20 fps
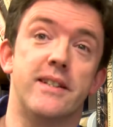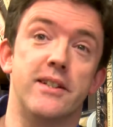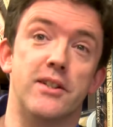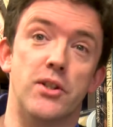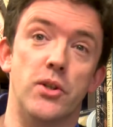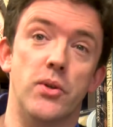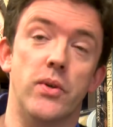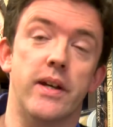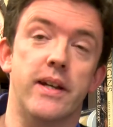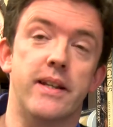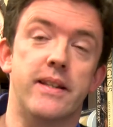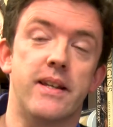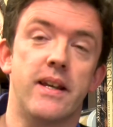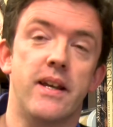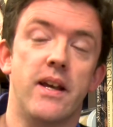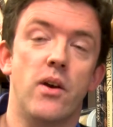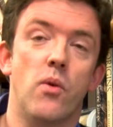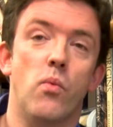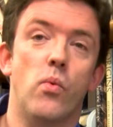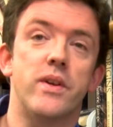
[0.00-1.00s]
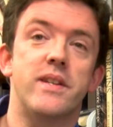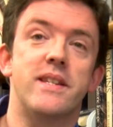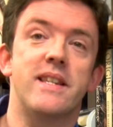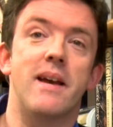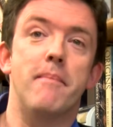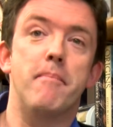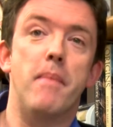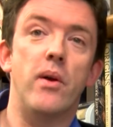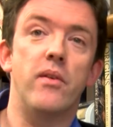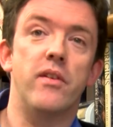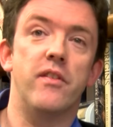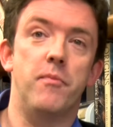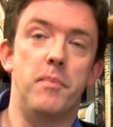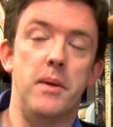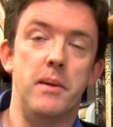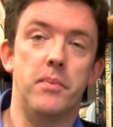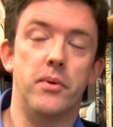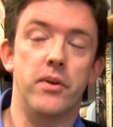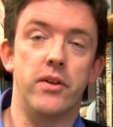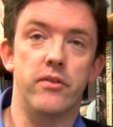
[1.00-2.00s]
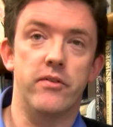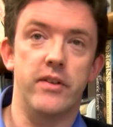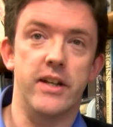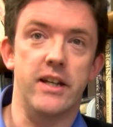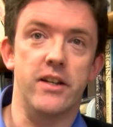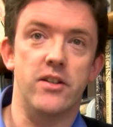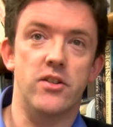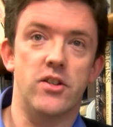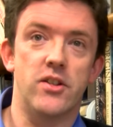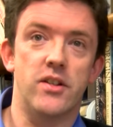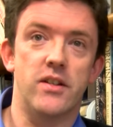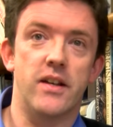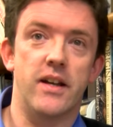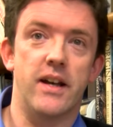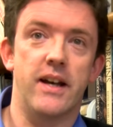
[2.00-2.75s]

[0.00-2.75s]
to do it was the amount of people you reach.